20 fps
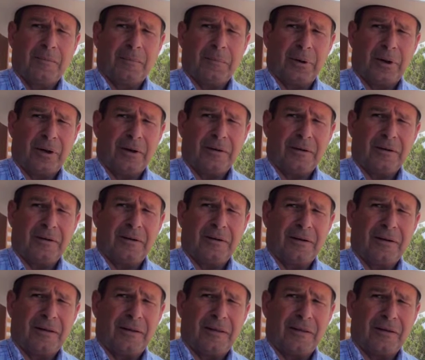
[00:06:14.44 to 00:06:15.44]
But
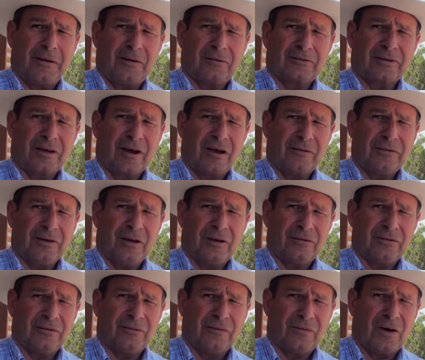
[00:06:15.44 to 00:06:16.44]
there's
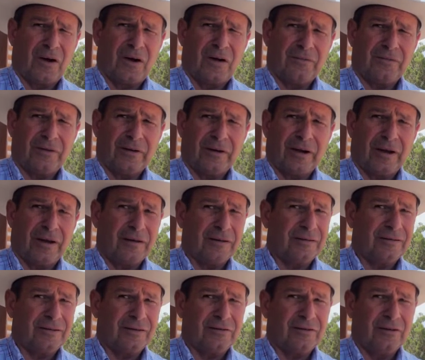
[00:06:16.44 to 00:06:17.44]
caveats involved in
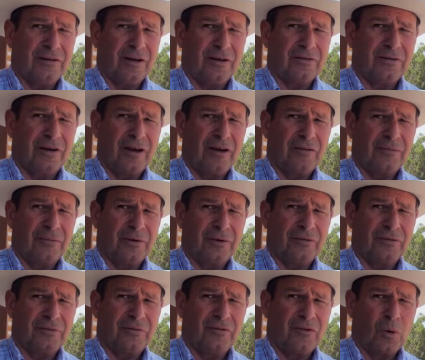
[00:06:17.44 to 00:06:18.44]
that. Since it doesn't have
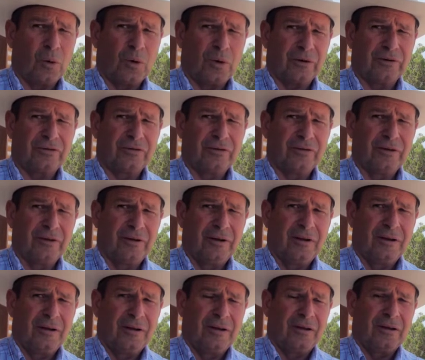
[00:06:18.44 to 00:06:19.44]
much force,
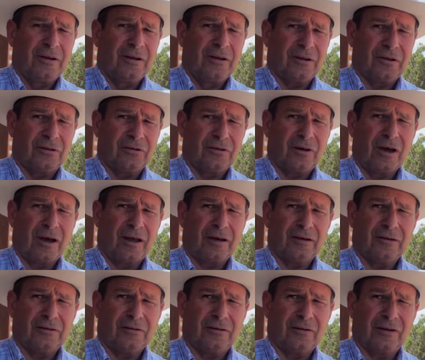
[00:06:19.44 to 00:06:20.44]
the
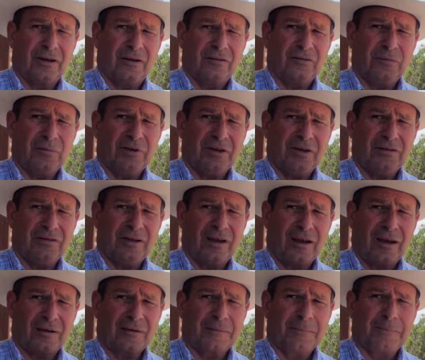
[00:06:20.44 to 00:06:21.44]
shot is going to have to be
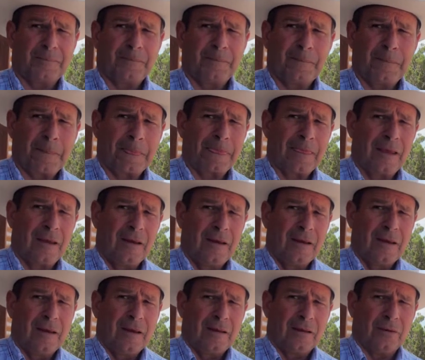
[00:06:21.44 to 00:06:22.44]
exact.
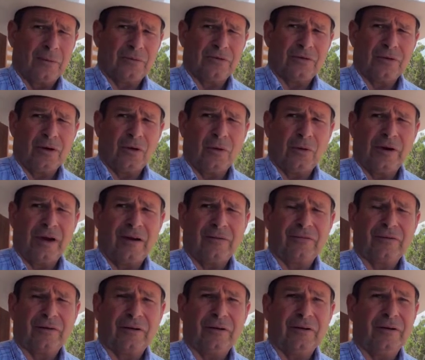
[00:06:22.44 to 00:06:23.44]
There was an old
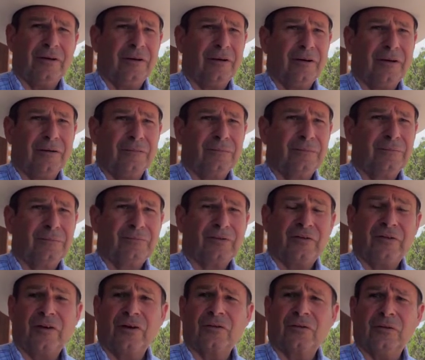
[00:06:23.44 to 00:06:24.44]
African
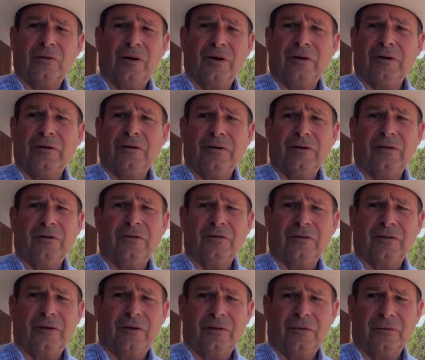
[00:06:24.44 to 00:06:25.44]
professional hunter years
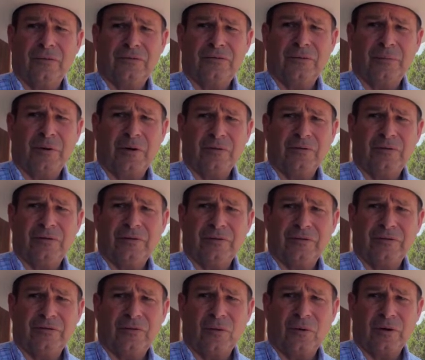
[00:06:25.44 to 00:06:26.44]
ago, supposedly
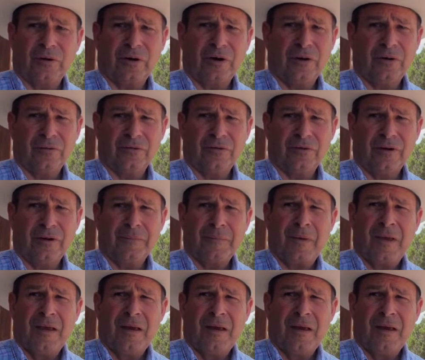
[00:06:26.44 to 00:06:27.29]
the story goes, that